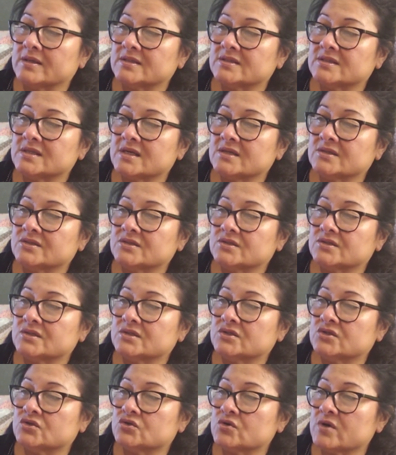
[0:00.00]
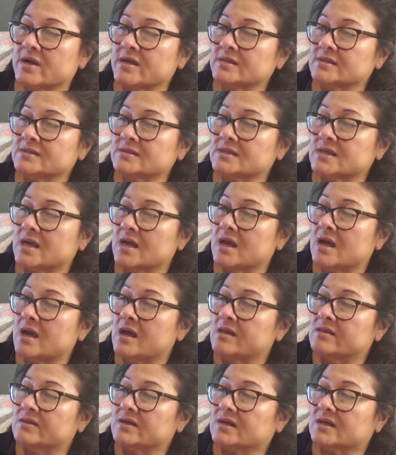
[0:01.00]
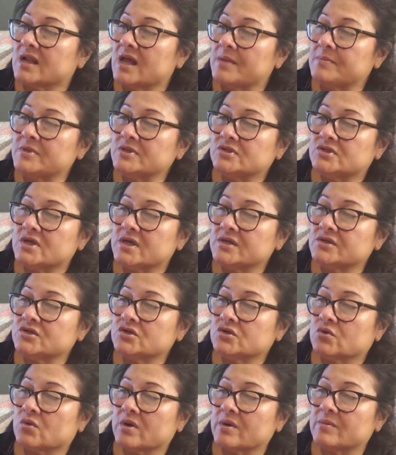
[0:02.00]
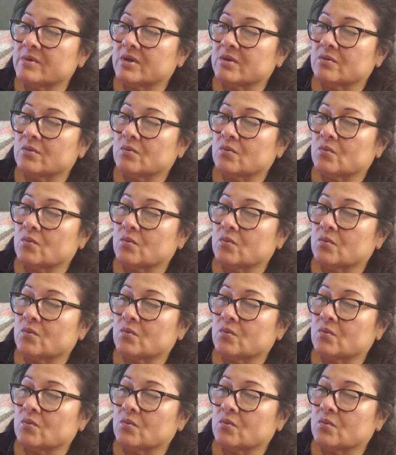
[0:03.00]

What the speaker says: in such distress? The climate change agreement